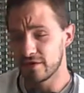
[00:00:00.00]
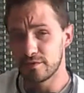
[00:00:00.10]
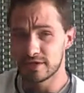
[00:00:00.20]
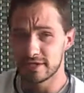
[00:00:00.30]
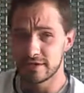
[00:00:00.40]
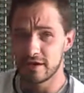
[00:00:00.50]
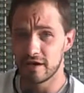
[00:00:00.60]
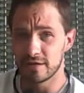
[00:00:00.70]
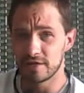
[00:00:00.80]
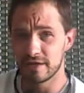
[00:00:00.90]
And puts the dog
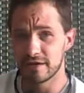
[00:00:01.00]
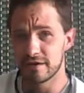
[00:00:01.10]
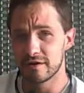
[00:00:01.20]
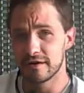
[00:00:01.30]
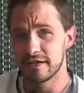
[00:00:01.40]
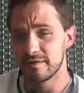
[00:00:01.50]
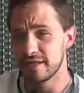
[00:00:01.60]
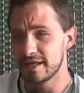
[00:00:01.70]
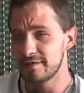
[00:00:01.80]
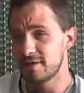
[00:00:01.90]
between her and him. And then